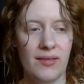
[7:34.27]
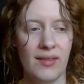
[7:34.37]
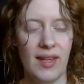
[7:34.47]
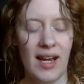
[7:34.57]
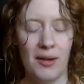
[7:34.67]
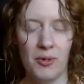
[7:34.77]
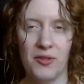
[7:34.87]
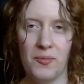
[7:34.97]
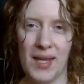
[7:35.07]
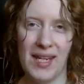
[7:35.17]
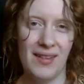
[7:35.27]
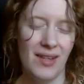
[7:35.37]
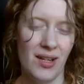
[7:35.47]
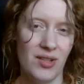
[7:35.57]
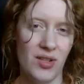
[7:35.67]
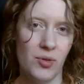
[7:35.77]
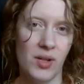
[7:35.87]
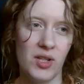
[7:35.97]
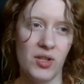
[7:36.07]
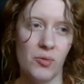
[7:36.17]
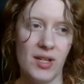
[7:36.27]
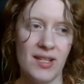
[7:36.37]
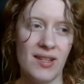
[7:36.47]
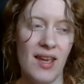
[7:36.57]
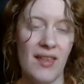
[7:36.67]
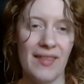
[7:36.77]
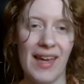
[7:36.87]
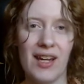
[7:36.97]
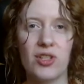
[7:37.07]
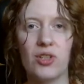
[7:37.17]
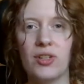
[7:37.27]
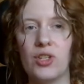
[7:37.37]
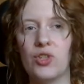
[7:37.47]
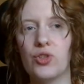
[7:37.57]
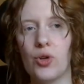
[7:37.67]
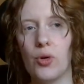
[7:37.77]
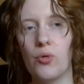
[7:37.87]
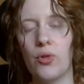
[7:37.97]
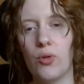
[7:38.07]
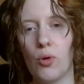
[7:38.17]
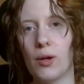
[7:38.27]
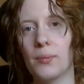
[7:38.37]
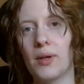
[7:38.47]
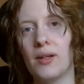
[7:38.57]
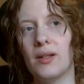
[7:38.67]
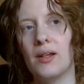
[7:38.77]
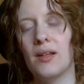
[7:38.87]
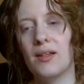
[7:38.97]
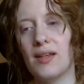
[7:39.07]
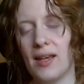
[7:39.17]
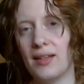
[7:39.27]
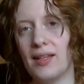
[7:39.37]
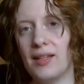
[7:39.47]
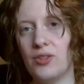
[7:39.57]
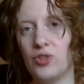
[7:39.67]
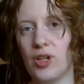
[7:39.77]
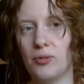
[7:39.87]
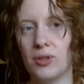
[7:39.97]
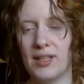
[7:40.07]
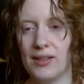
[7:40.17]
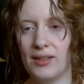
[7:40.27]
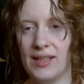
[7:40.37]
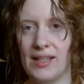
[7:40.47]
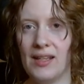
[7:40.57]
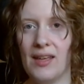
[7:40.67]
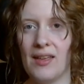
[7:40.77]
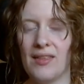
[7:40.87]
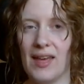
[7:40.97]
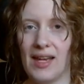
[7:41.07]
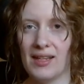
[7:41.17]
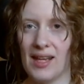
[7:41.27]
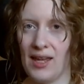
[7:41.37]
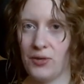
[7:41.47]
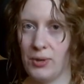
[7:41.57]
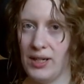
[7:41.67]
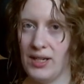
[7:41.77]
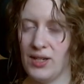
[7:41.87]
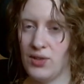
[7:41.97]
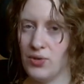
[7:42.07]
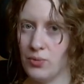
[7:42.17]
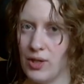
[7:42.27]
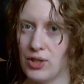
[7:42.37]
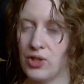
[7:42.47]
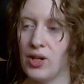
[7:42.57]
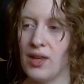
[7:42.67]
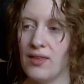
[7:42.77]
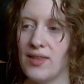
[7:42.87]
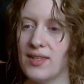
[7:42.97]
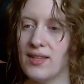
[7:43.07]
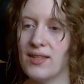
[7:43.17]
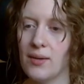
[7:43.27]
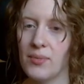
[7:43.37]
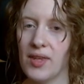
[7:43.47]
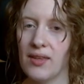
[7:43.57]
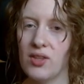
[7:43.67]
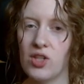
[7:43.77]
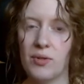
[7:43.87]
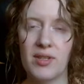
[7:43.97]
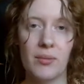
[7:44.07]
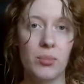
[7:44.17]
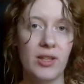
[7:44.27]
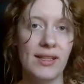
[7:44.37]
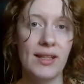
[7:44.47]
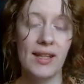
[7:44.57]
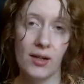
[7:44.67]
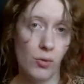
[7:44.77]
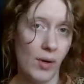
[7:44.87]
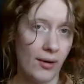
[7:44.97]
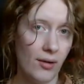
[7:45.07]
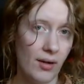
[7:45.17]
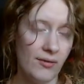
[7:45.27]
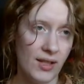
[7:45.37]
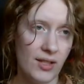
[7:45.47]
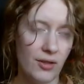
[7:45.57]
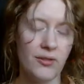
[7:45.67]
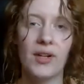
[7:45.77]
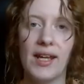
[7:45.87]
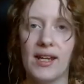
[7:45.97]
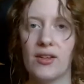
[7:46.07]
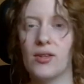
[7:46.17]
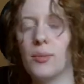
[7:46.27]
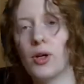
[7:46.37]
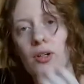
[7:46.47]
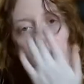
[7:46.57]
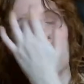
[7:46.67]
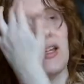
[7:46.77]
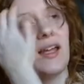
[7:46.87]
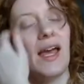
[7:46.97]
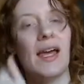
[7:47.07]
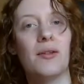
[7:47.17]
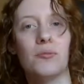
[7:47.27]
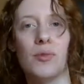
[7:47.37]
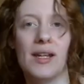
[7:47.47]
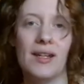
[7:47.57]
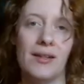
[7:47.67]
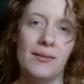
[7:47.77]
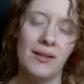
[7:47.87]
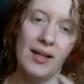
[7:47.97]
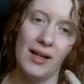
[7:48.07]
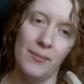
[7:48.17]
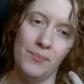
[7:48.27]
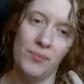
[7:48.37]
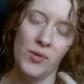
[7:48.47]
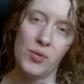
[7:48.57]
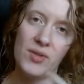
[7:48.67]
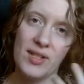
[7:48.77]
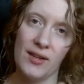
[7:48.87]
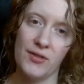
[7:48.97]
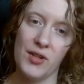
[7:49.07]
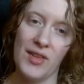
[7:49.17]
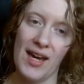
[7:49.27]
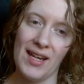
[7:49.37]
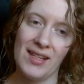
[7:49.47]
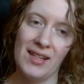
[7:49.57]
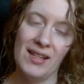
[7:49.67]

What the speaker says: that I would have made in their situation was they actually show Thorpe telling General Tilney that Catherine is rich. This is something that she was completely unaware of until the very end of the book, and when you discover that